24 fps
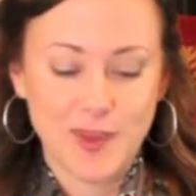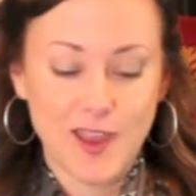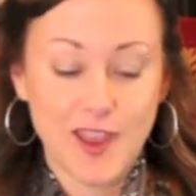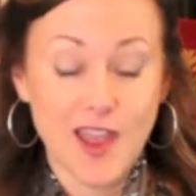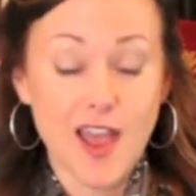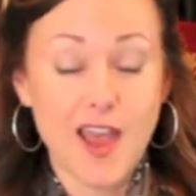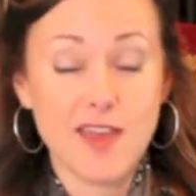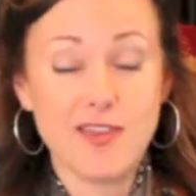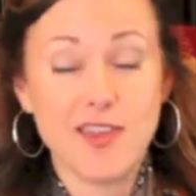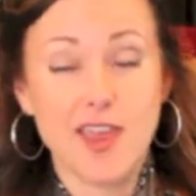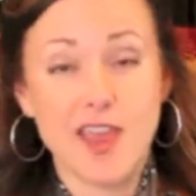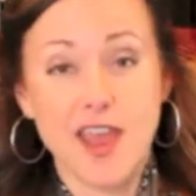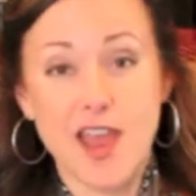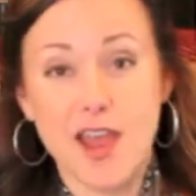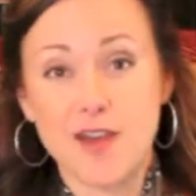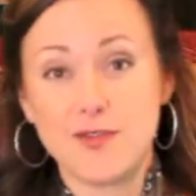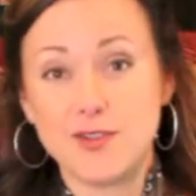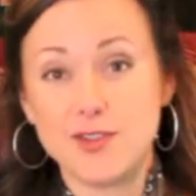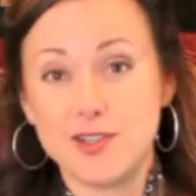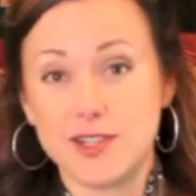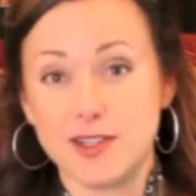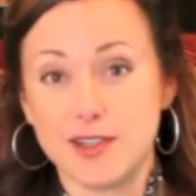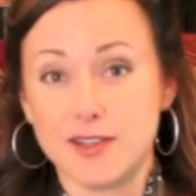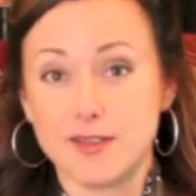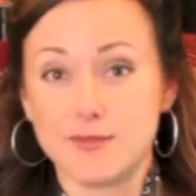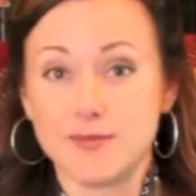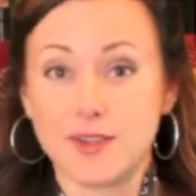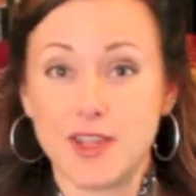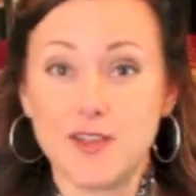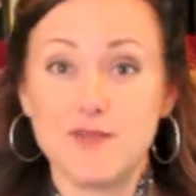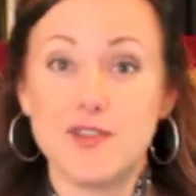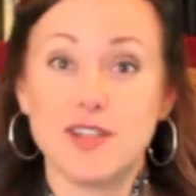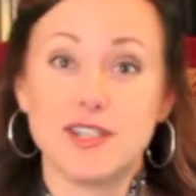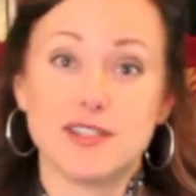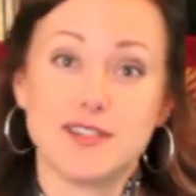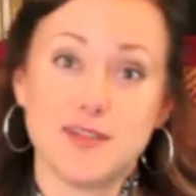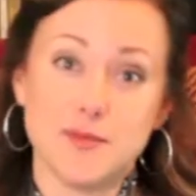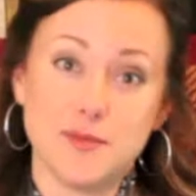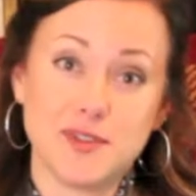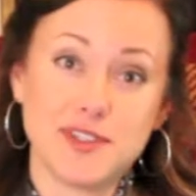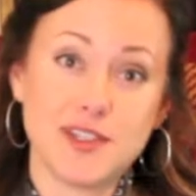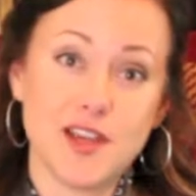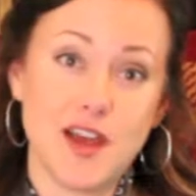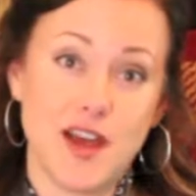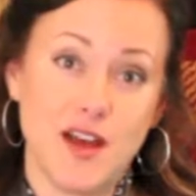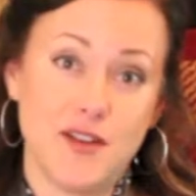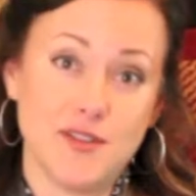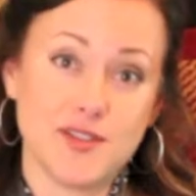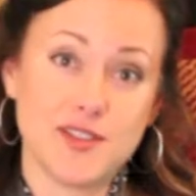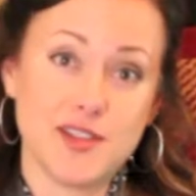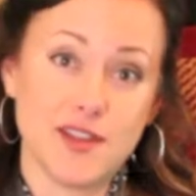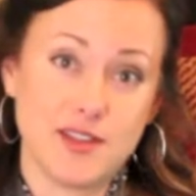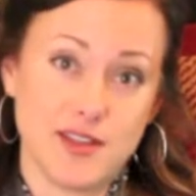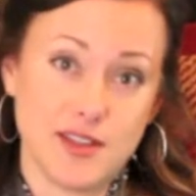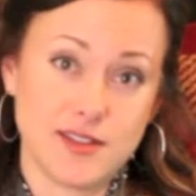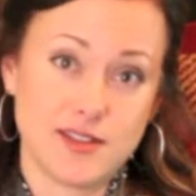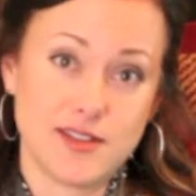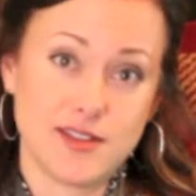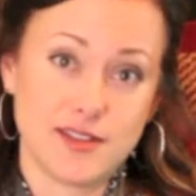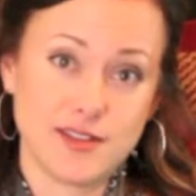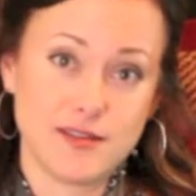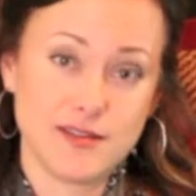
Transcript: And they have to convince themselves that this